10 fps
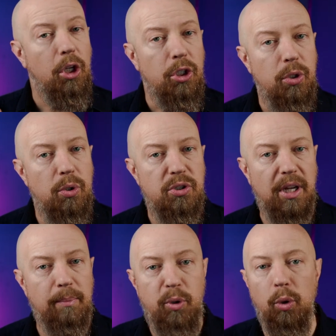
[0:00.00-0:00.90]

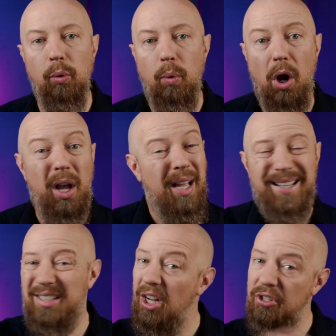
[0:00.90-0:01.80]
Using PureRAW
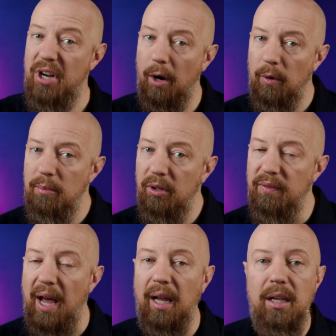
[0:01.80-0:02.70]
does not
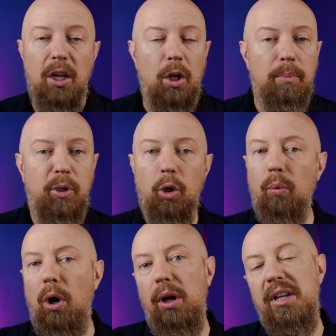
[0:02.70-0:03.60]
remove that.
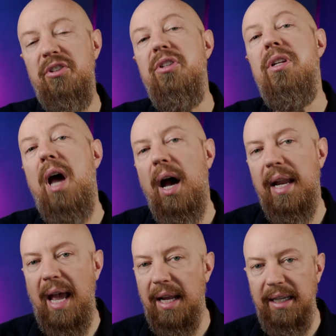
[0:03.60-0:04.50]
PureRAW is
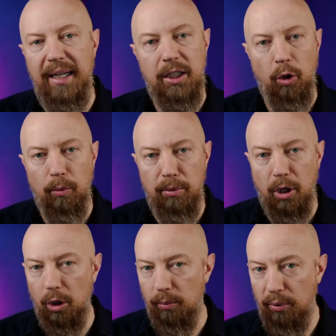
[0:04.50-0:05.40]
not adding any
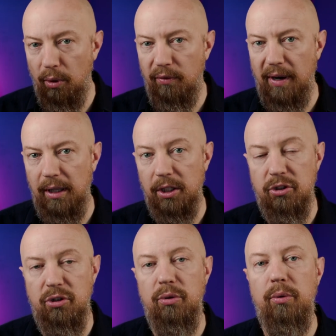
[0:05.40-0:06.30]
color
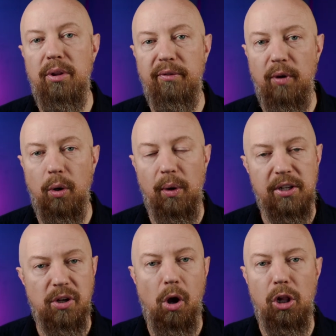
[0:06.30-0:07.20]
profiling to the photo.
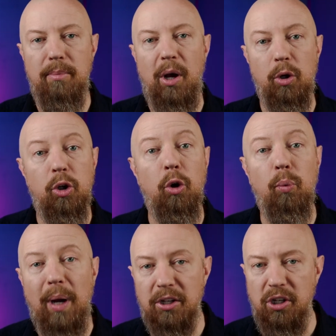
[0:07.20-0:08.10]
It's all about
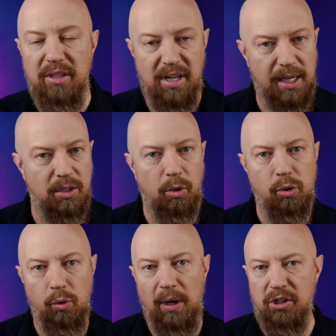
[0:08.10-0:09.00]
correction, technical
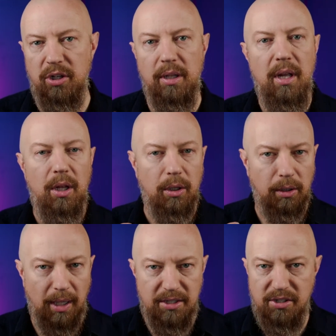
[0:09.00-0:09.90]
correction,
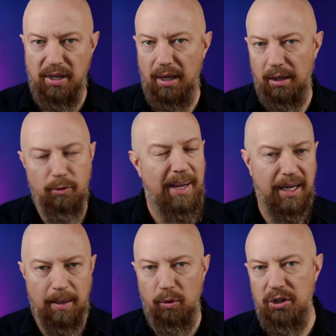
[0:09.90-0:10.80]
lens,
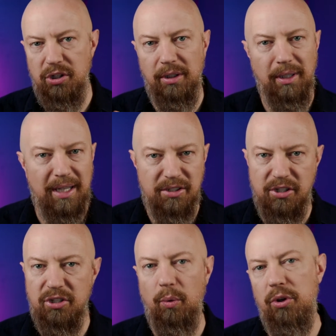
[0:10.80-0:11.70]
chromatic aberration, lens
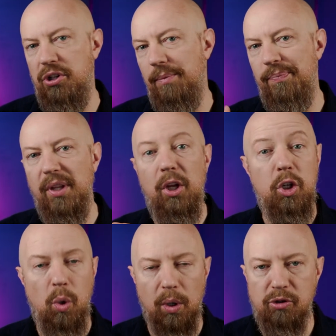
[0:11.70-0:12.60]
distortion,
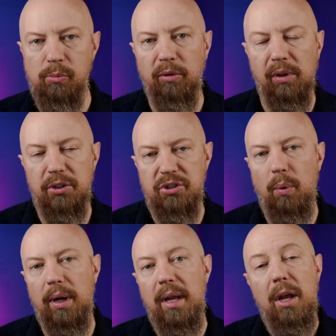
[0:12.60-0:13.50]
noise removal, and
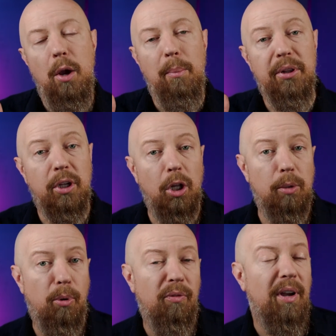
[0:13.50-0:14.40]
so on. But the
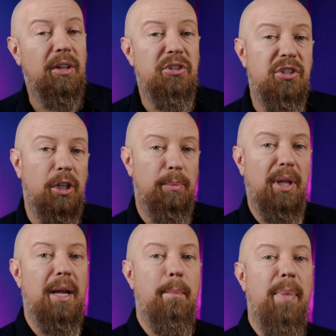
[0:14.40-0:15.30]
color profile is still
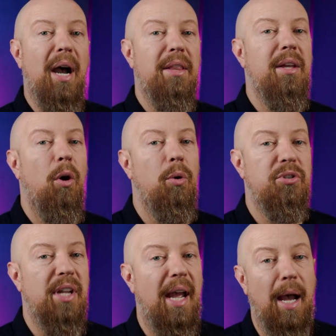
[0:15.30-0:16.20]
applied by the
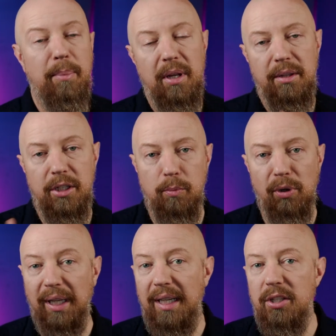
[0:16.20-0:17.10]
host app that you
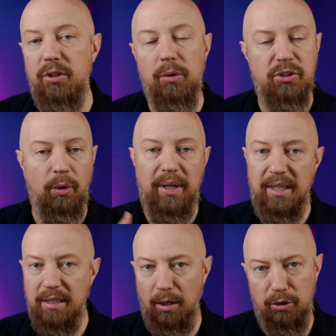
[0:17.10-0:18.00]
bring it into. So
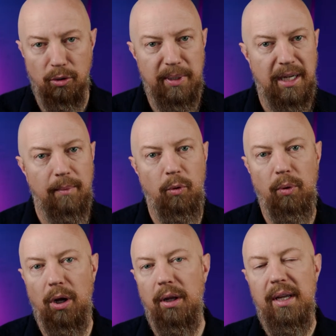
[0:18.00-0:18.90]
into Adobe Camera
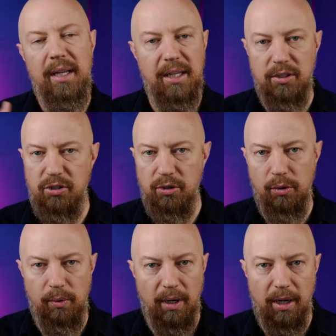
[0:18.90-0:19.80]
Raw,
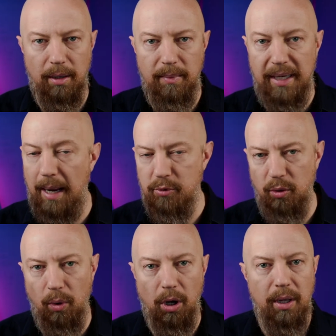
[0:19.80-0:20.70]
into
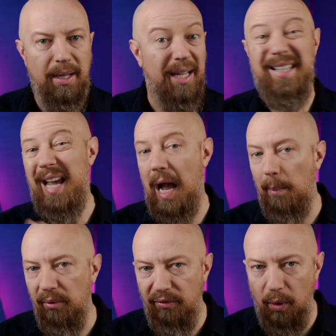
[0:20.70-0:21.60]
Capture Raw, into
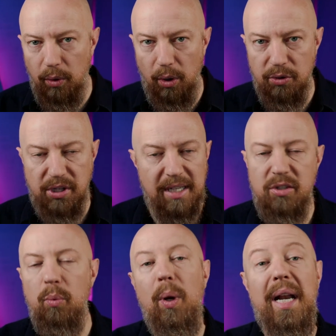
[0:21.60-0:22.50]
Apple Photos,
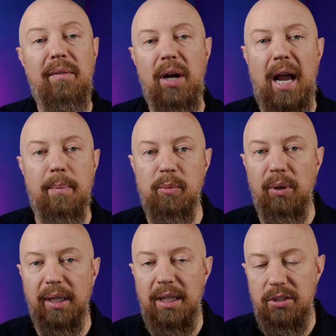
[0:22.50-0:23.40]
into whatever app you
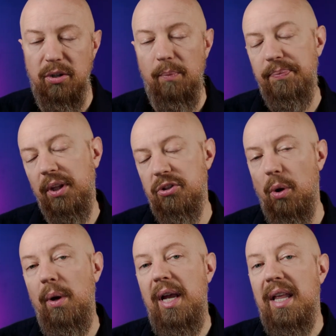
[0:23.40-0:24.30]
bring it into.
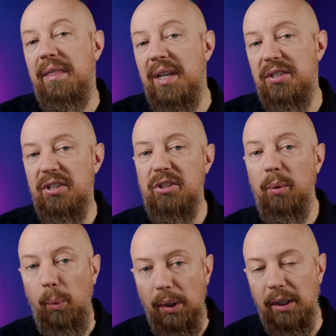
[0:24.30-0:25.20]
So this is
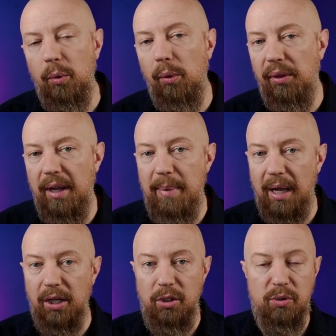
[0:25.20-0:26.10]
the really cool thing about it.